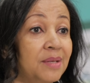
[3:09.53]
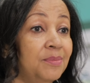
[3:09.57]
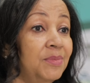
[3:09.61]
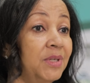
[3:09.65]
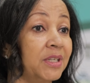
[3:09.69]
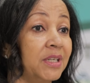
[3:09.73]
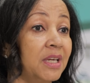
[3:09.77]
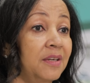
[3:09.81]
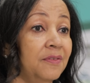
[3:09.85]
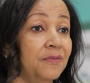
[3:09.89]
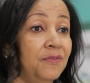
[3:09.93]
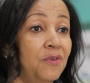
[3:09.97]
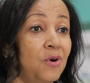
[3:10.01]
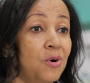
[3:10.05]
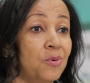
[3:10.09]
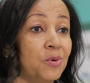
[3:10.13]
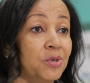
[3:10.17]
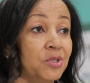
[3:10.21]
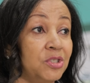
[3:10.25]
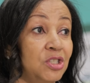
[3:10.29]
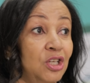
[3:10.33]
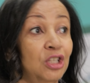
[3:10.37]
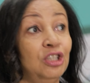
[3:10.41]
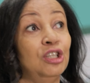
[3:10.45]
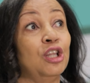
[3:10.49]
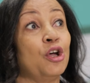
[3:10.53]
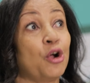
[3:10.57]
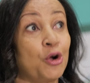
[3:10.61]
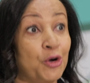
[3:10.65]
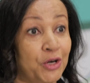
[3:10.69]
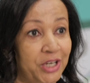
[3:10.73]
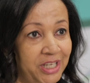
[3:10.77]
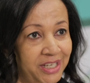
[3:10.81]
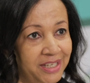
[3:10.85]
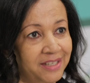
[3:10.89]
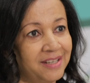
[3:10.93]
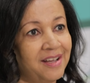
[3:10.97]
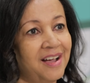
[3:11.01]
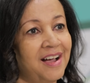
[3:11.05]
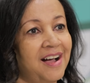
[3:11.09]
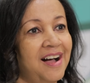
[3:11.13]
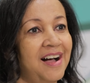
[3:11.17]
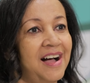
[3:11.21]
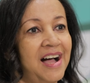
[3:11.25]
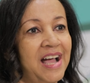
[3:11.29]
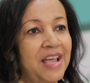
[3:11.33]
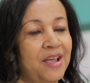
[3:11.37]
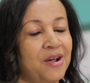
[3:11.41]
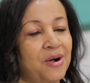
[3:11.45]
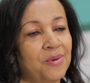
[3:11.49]
I'm looking forward to learning.
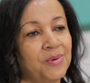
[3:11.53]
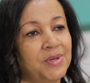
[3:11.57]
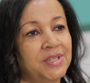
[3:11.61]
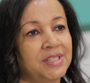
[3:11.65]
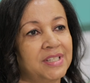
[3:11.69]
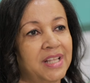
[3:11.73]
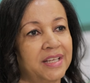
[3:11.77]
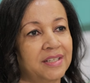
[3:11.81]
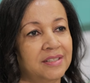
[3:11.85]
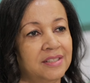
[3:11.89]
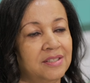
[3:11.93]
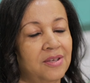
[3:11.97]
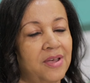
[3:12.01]
I always like